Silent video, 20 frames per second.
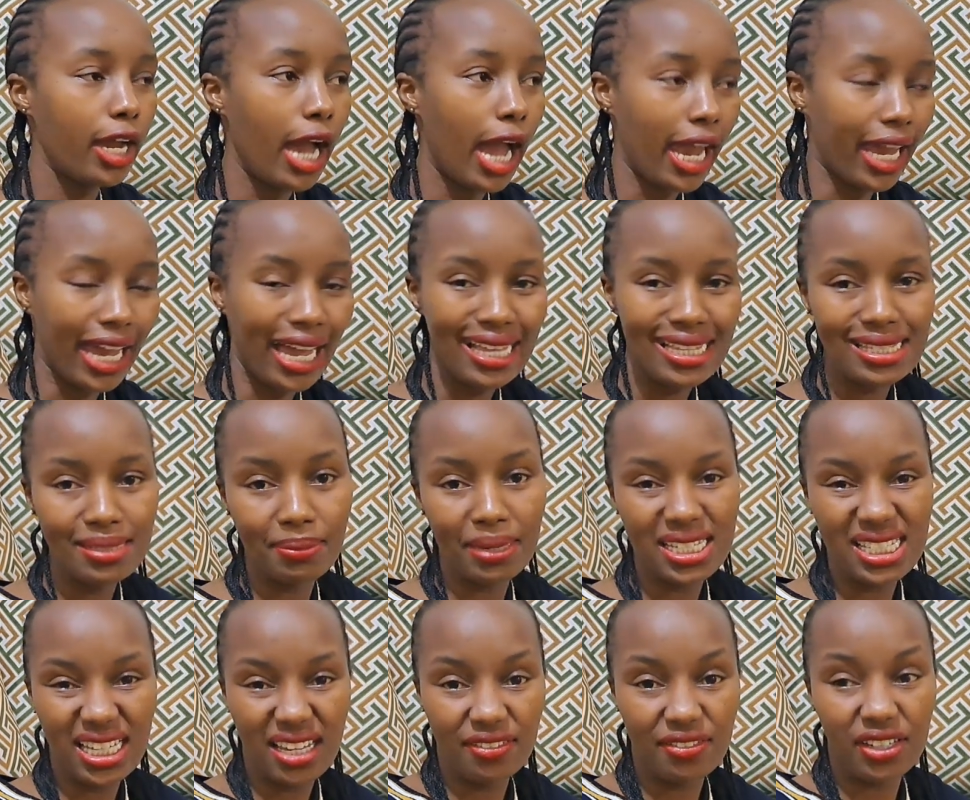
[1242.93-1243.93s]
I can't
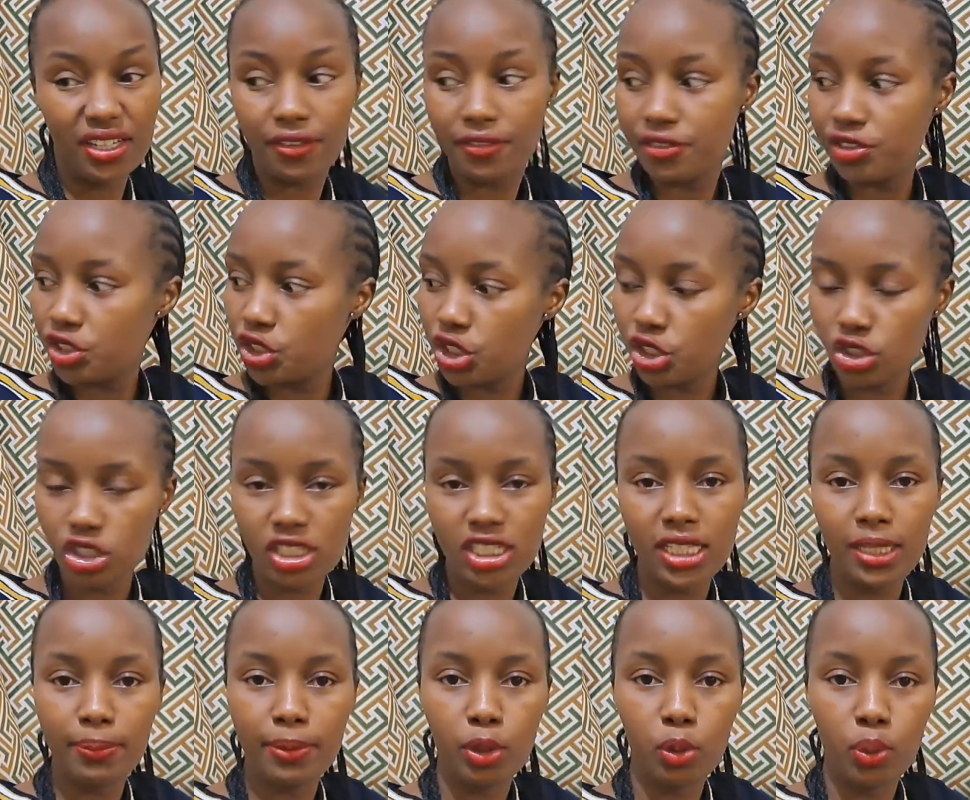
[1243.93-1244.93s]
myself, if she's not
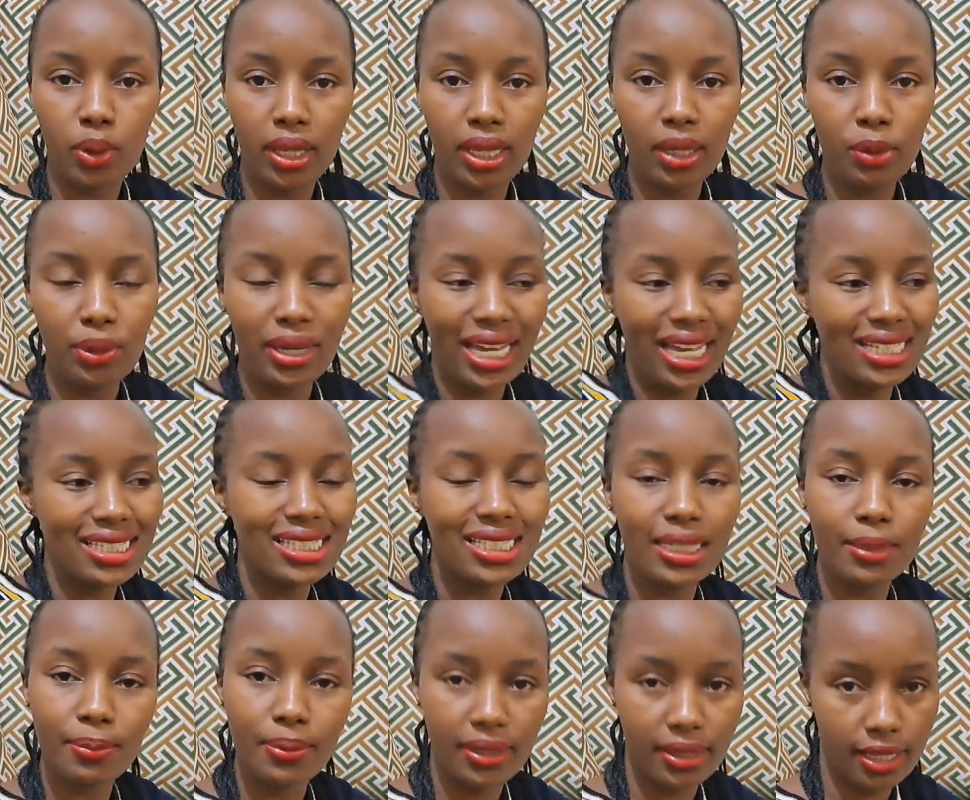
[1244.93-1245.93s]
sleeping well, we can't
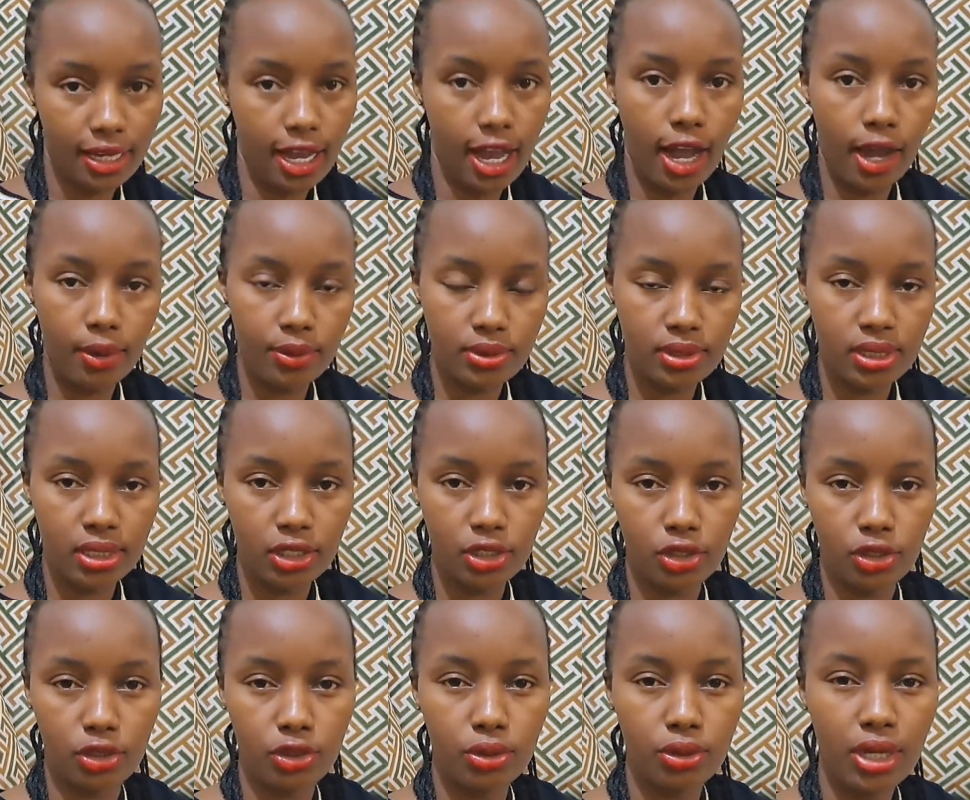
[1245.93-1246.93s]
sleep in the house,
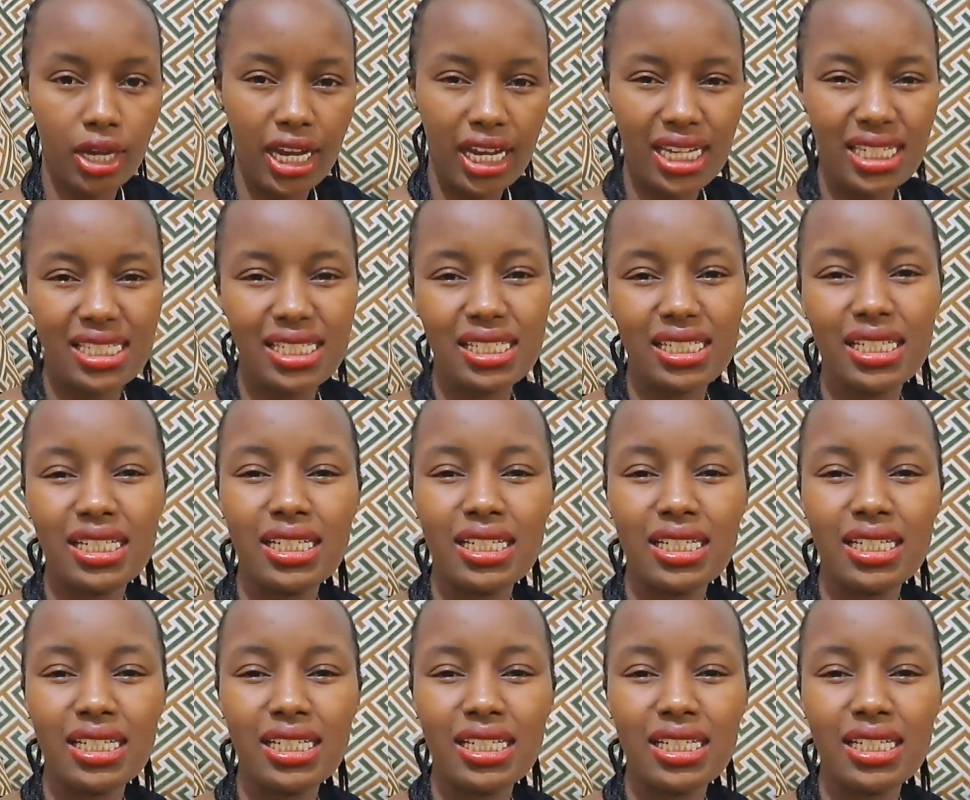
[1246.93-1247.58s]
you know. It